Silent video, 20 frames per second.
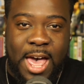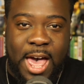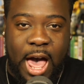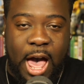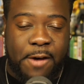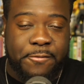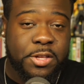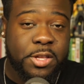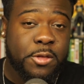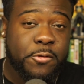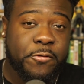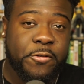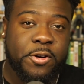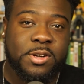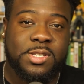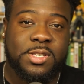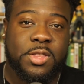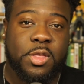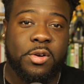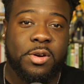After the
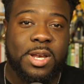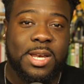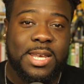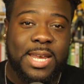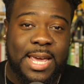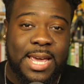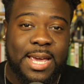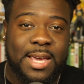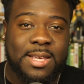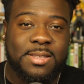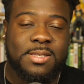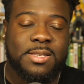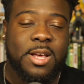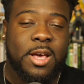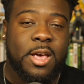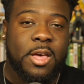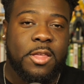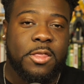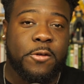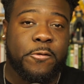first 30 days,
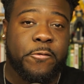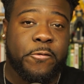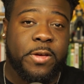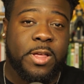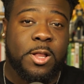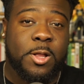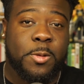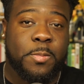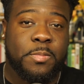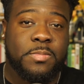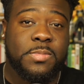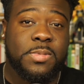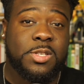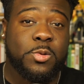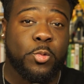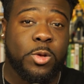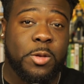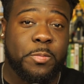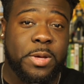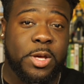the films
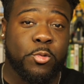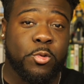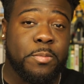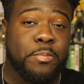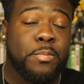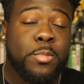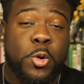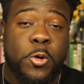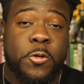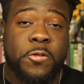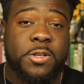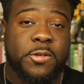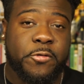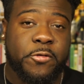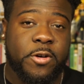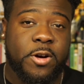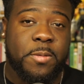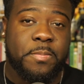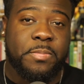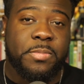will be removed
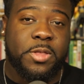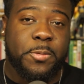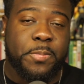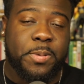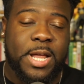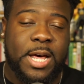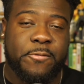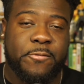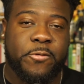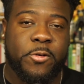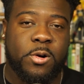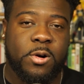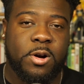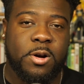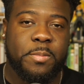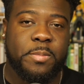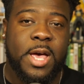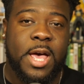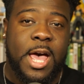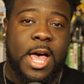from the platform